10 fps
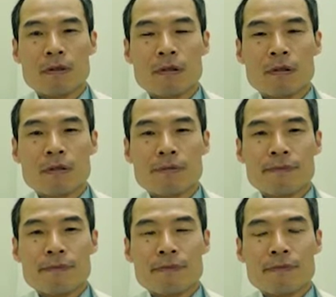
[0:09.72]

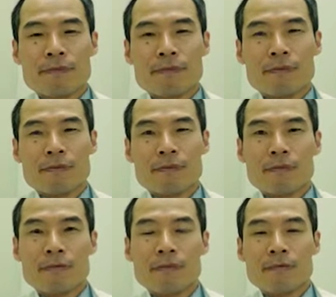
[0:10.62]

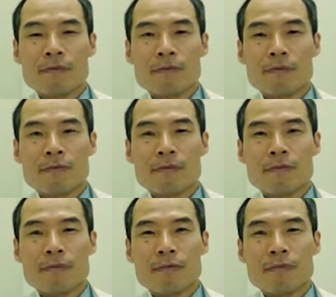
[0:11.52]

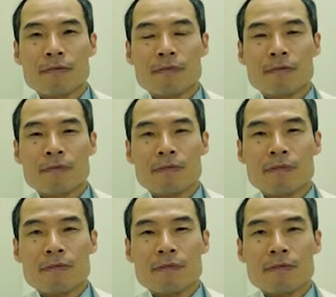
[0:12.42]

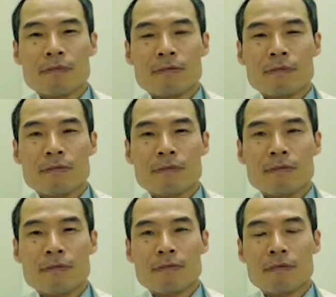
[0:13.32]

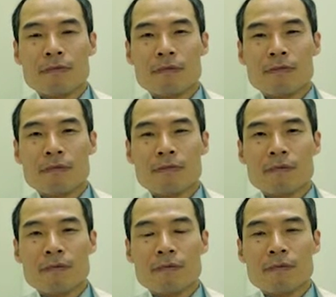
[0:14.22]

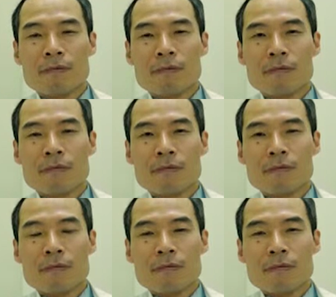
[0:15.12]

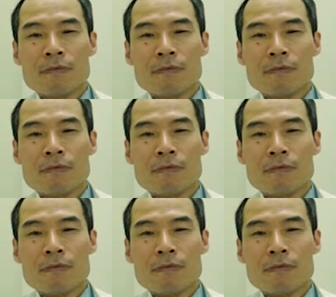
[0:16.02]
(not speaking)